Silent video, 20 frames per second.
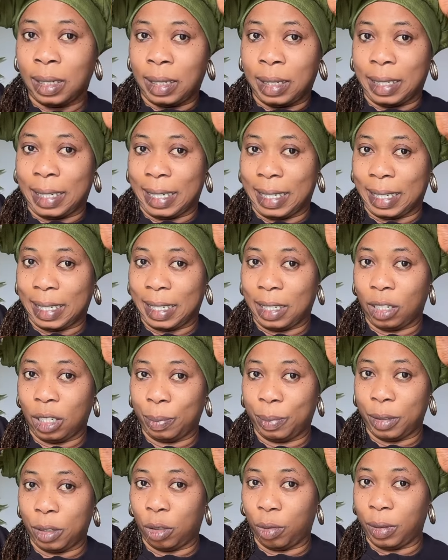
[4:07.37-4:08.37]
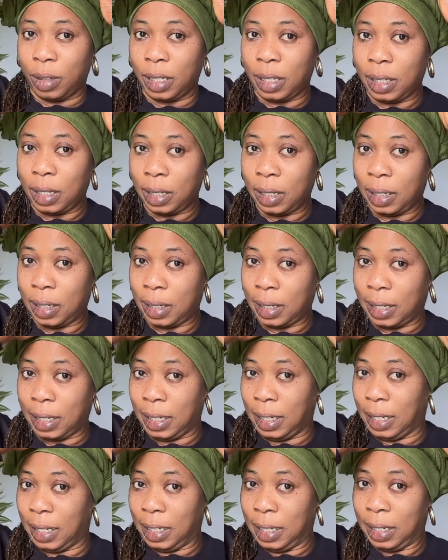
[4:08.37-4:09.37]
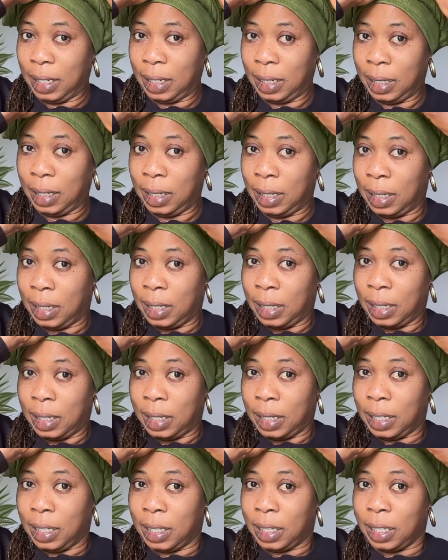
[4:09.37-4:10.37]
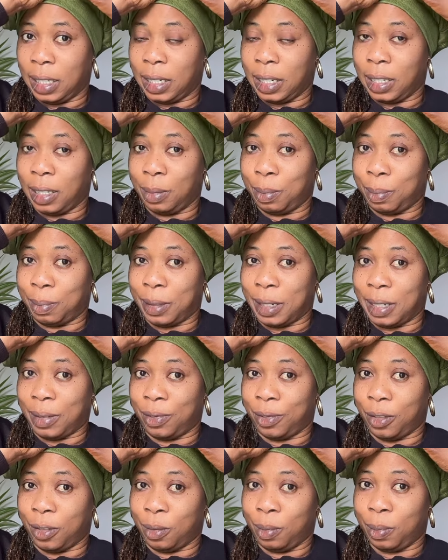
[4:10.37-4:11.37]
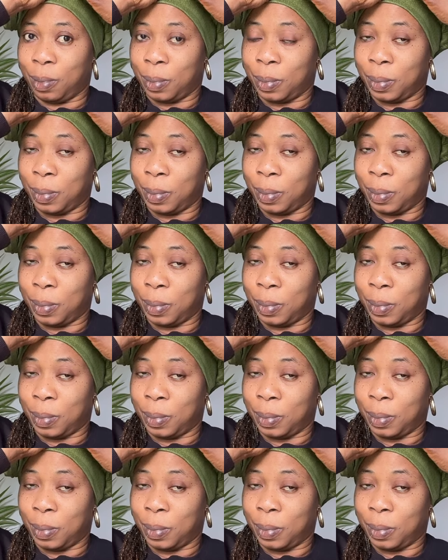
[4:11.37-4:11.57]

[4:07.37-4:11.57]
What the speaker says: I cannot be doing Gele in the 3 platform.